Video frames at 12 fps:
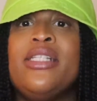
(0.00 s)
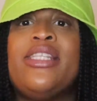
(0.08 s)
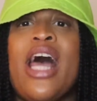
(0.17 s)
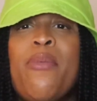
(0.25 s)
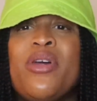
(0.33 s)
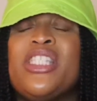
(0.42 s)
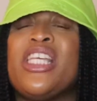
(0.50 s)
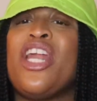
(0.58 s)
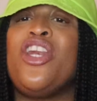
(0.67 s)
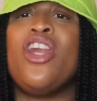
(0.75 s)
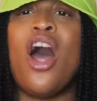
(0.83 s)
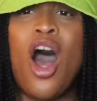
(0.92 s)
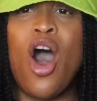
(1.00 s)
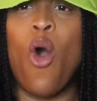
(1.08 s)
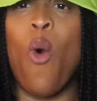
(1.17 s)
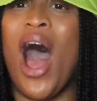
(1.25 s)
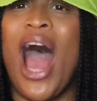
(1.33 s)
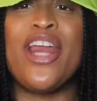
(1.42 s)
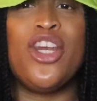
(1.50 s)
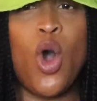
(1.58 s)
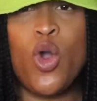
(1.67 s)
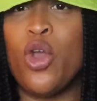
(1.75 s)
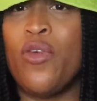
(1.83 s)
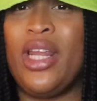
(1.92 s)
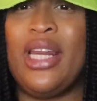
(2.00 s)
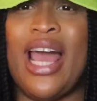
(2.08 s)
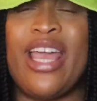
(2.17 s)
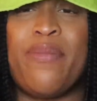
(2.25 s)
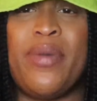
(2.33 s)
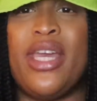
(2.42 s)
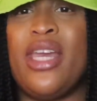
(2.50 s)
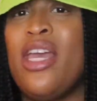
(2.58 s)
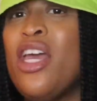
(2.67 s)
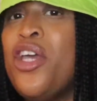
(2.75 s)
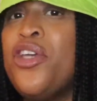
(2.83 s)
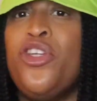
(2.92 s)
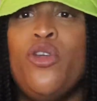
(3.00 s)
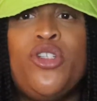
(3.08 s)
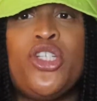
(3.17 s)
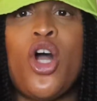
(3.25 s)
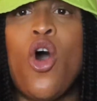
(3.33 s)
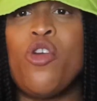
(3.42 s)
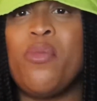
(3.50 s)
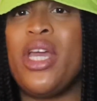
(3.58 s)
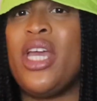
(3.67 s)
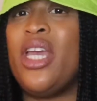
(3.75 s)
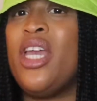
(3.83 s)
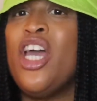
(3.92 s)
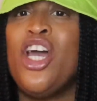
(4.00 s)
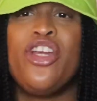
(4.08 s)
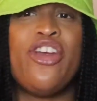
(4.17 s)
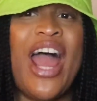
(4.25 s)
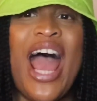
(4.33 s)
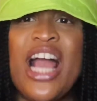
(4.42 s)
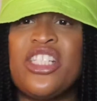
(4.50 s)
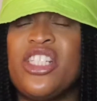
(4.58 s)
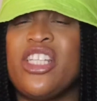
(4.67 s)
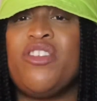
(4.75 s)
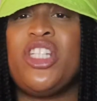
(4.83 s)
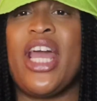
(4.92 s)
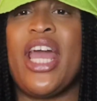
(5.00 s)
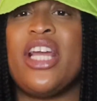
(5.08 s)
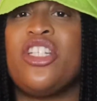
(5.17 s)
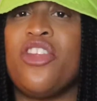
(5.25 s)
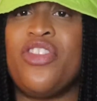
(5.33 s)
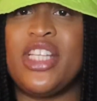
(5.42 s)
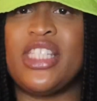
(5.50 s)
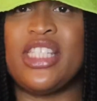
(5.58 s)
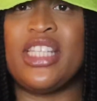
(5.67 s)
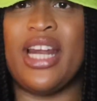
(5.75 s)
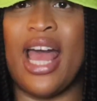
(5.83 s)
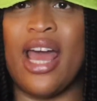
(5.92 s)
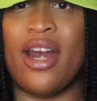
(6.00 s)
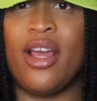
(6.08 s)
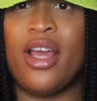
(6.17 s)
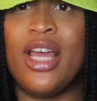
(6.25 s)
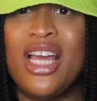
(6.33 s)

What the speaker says: Deborah said, no, I know you really like me. You've shown me. Your actions have changed. This and that.